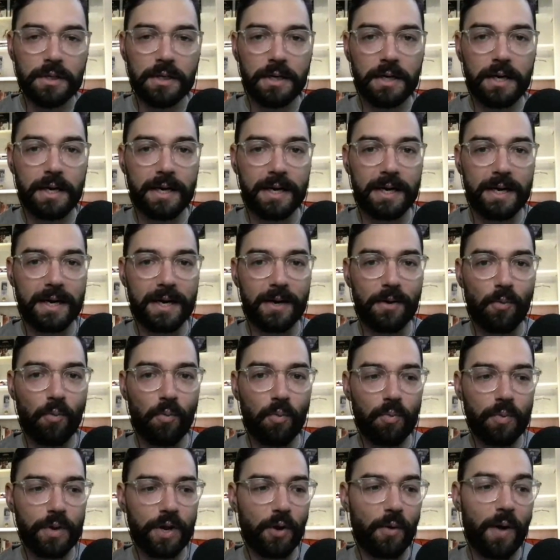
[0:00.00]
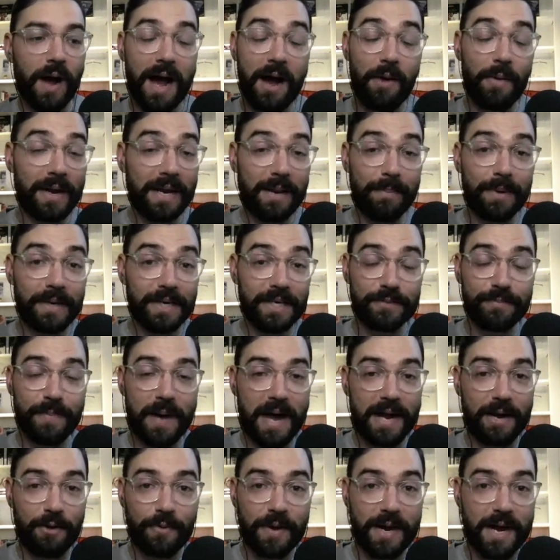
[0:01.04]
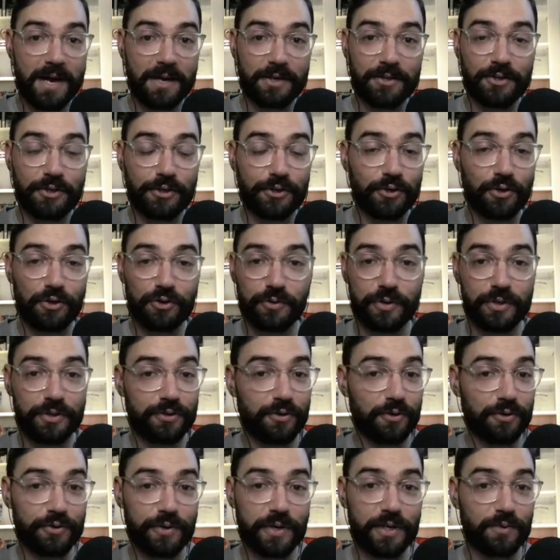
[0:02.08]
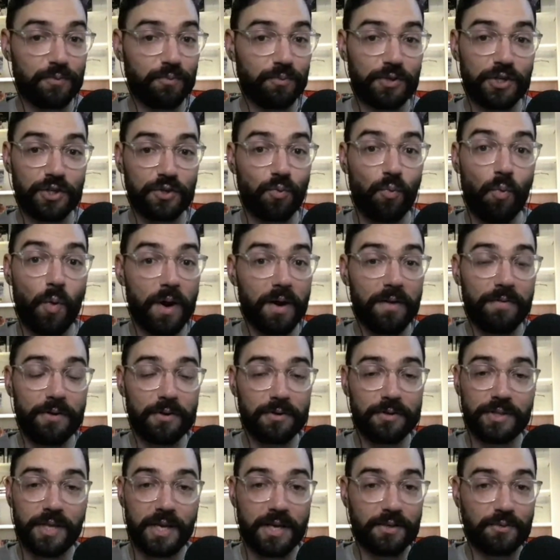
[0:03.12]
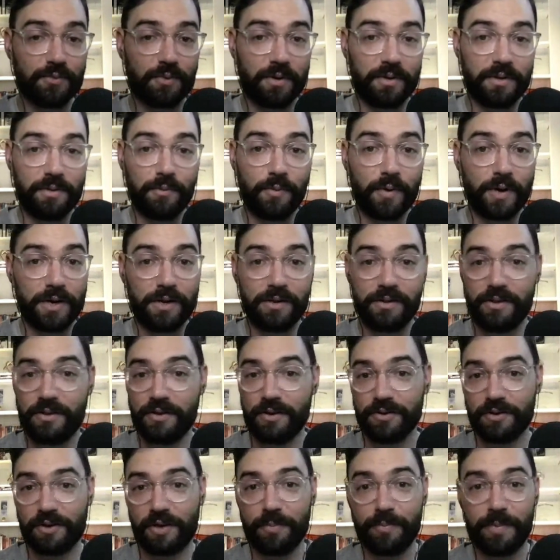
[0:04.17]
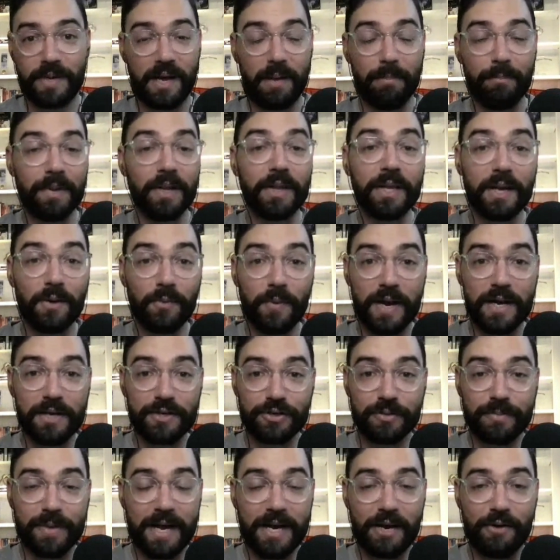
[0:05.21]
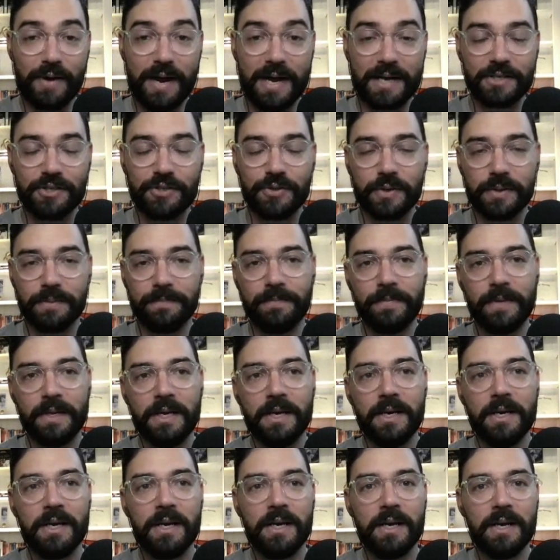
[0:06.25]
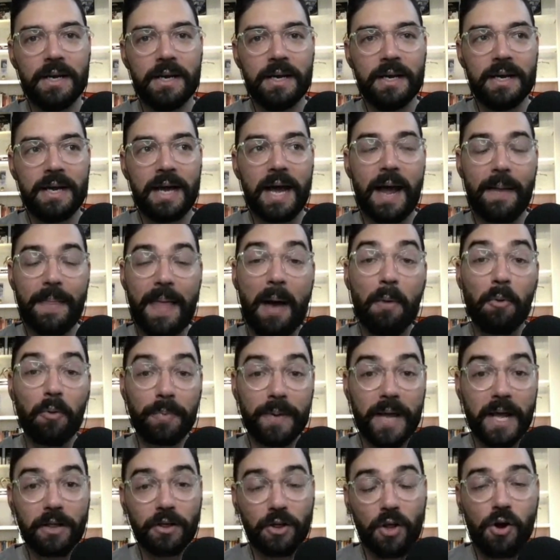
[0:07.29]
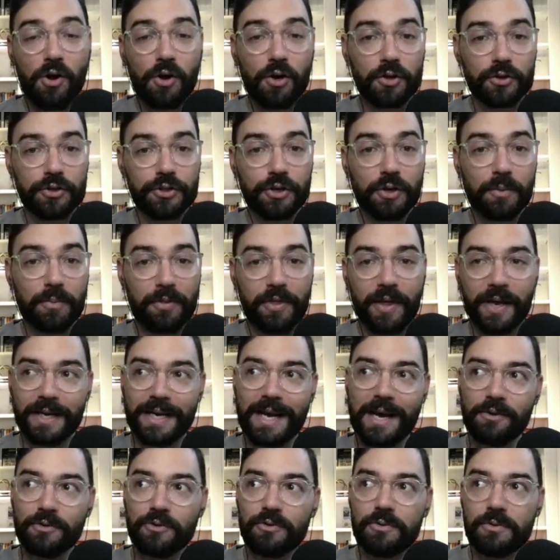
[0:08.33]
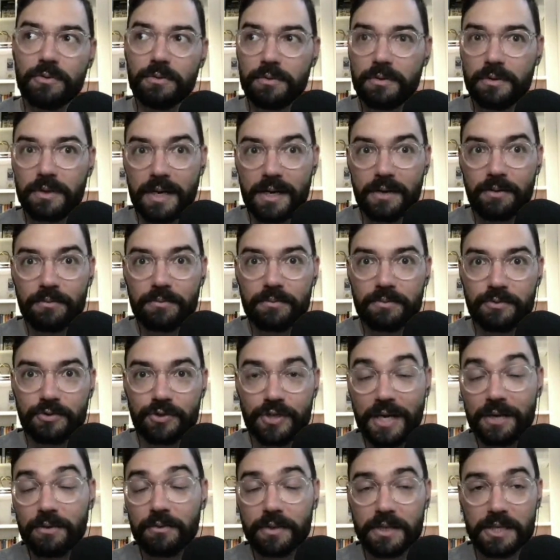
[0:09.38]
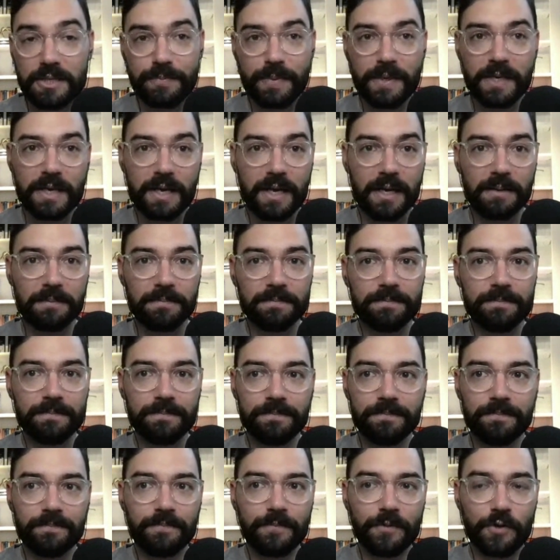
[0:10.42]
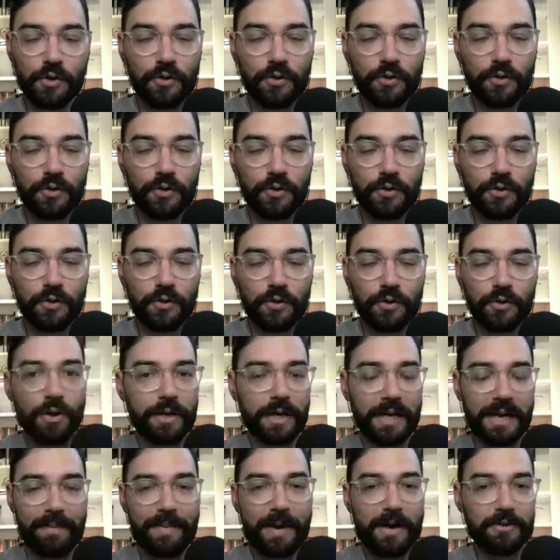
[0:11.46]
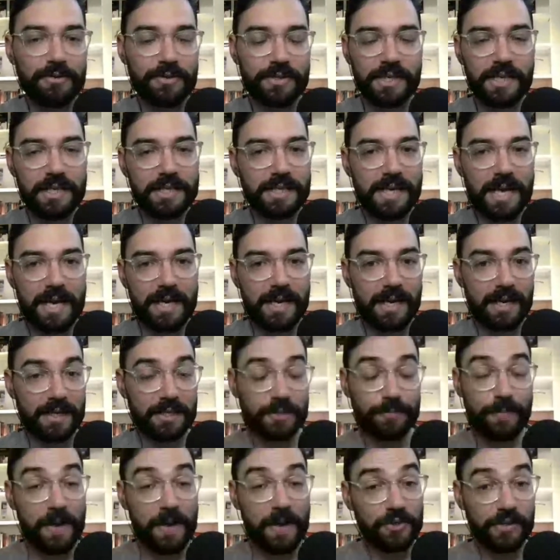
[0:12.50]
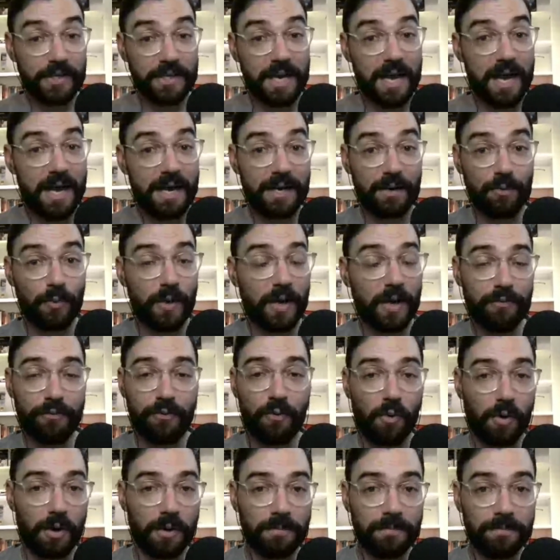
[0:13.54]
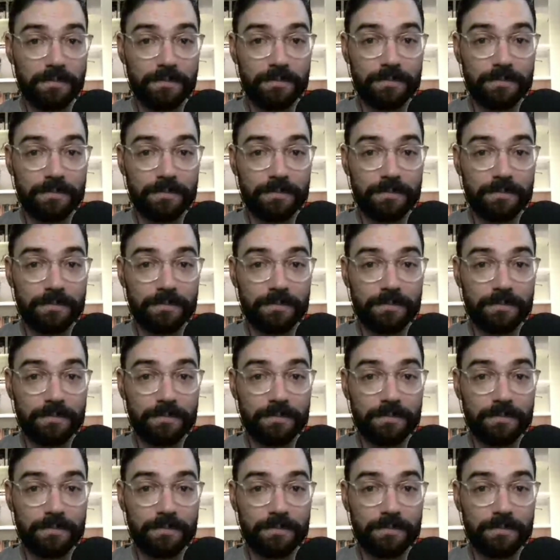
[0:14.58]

uh, you know how anybody's body reacts to surgery. Surgery is just one of those things where where there could be a million ways your body reacts to it, and that would be a longer term thing. Now, now generally speaking, you're not talking about season ending, especially not in week four,